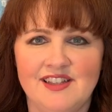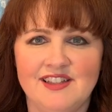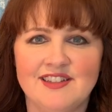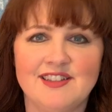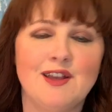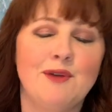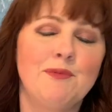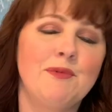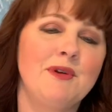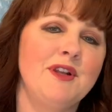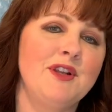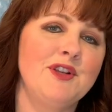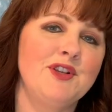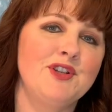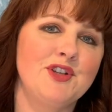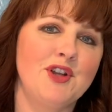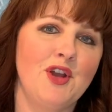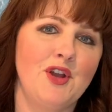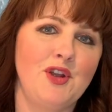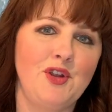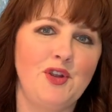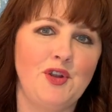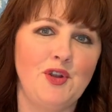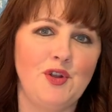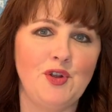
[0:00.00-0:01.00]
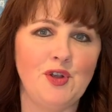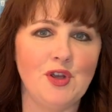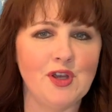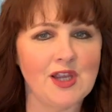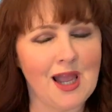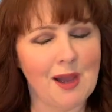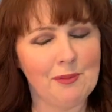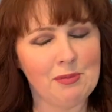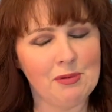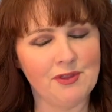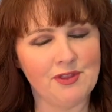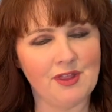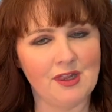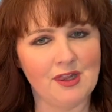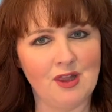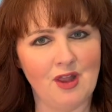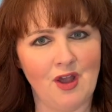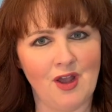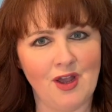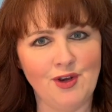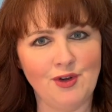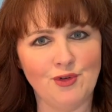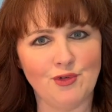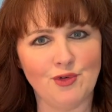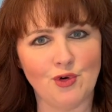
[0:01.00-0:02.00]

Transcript: So I'm going to show you a couple of the line